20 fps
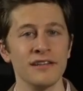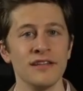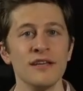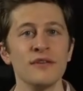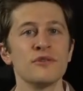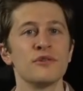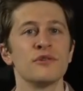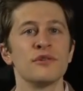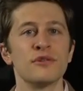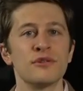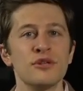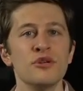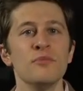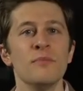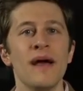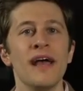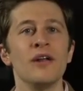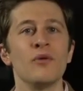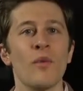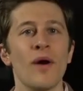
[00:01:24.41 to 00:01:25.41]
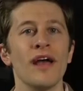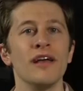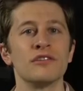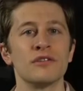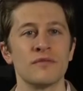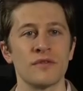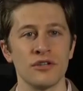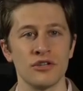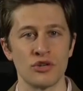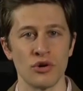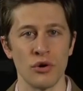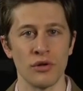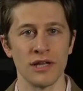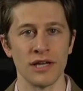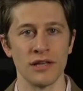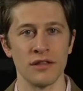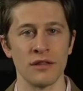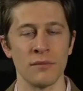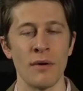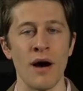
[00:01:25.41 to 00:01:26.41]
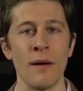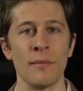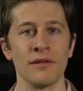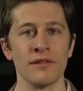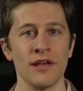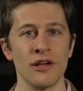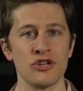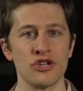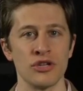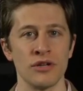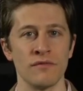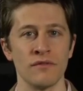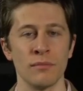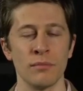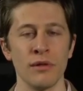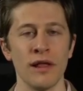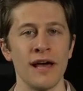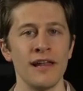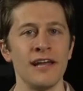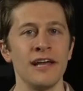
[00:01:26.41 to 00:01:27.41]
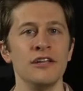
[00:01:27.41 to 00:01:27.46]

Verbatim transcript: These are the two main ways of controlling the population of the planet,